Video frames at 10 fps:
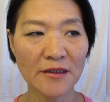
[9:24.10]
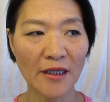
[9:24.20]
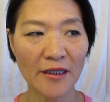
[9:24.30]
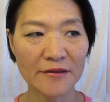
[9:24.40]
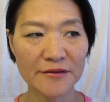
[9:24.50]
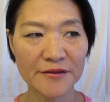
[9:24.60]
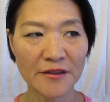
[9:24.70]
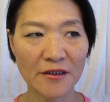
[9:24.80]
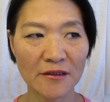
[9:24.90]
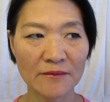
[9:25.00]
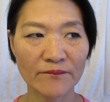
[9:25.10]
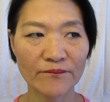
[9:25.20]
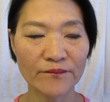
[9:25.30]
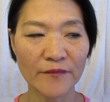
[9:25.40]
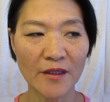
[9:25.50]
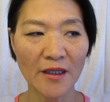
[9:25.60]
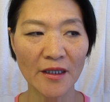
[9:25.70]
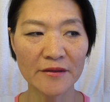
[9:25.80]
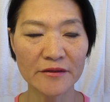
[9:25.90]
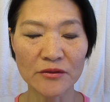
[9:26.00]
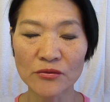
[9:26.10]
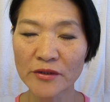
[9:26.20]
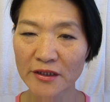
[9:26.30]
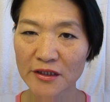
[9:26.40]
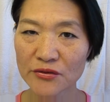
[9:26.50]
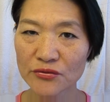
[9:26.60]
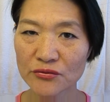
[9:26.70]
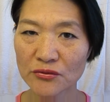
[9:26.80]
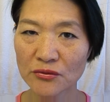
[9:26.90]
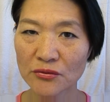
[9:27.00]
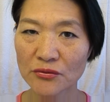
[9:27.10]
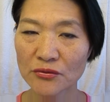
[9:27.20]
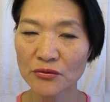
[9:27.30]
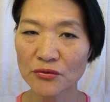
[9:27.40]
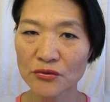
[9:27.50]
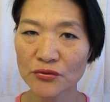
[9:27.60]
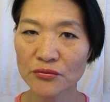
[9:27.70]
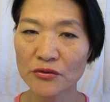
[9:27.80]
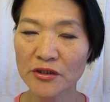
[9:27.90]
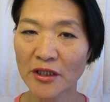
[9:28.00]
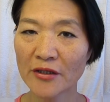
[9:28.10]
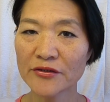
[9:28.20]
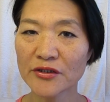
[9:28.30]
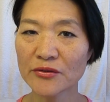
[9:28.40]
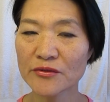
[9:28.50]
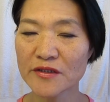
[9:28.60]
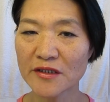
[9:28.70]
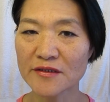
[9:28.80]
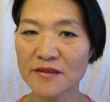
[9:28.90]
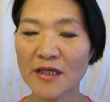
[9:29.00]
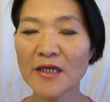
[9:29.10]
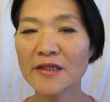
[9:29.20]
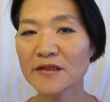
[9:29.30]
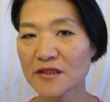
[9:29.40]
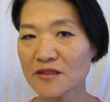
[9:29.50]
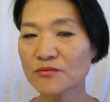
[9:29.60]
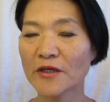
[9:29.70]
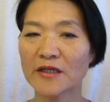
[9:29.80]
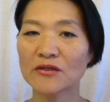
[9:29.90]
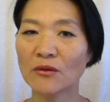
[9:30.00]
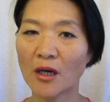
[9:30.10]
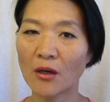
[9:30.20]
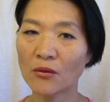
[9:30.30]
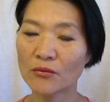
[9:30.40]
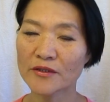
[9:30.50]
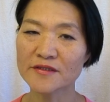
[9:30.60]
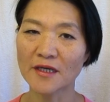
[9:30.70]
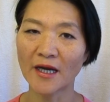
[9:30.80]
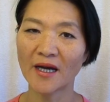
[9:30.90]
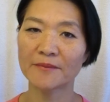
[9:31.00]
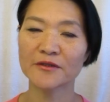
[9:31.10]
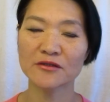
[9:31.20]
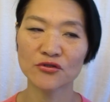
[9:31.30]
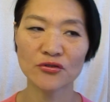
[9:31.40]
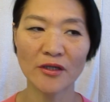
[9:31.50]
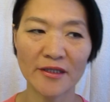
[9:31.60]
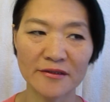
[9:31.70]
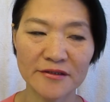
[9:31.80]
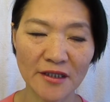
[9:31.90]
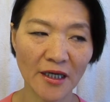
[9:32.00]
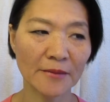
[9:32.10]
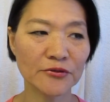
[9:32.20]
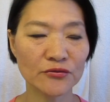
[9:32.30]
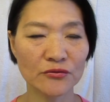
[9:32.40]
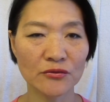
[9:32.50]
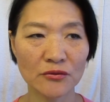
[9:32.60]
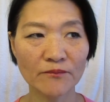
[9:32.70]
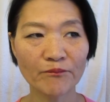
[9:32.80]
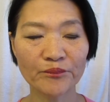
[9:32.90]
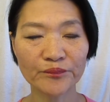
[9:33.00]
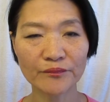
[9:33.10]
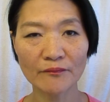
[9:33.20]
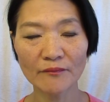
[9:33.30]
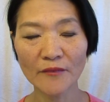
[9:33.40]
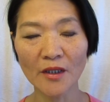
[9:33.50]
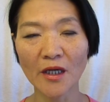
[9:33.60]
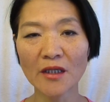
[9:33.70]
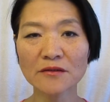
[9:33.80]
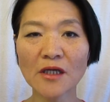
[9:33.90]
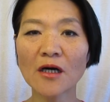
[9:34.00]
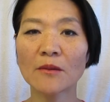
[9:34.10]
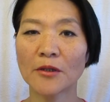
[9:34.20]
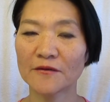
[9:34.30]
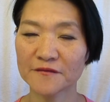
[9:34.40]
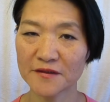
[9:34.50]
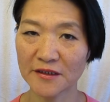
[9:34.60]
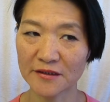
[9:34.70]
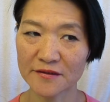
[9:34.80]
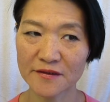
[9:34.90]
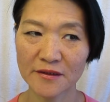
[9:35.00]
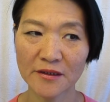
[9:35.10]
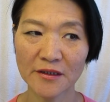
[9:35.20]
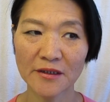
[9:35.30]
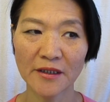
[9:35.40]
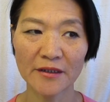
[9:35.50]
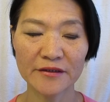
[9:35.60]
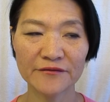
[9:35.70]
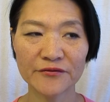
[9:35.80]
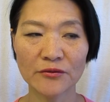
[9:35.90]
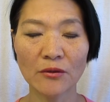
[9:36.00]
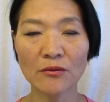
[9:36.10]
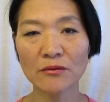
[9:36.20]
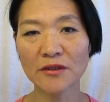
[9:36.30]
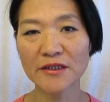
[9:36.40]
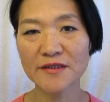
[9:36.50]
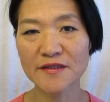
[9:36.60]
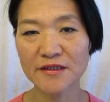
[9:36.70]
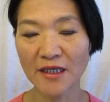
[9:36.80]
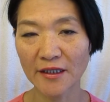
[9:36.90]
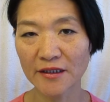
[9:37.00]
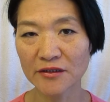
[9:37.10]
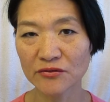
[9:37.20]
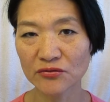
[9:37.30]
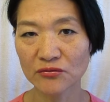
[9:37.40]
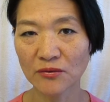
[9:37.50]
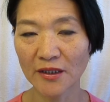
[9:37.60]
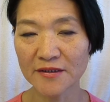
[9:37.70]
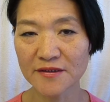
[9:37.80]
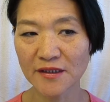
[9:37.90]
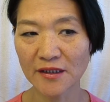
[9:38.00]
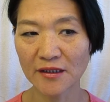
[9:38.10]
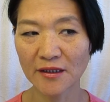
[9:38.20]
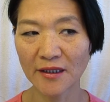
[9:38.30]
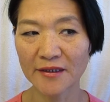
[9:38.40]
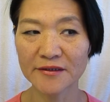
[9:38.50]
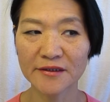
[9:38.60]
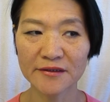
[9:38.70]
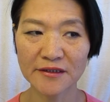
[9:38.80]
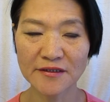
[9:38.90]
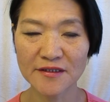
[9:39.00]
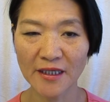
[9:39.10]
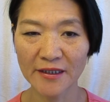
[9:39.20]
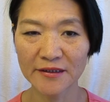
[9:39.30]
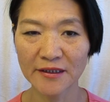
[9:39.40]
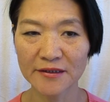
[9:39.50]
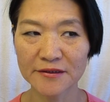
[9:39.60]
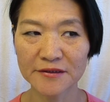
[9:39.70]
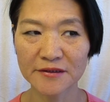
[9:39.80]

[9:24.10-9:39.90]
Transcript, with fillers: and um, and ready to to learn new things. This way, you are always up to trend, up to on top of things. And if you only stuck into one thing and decided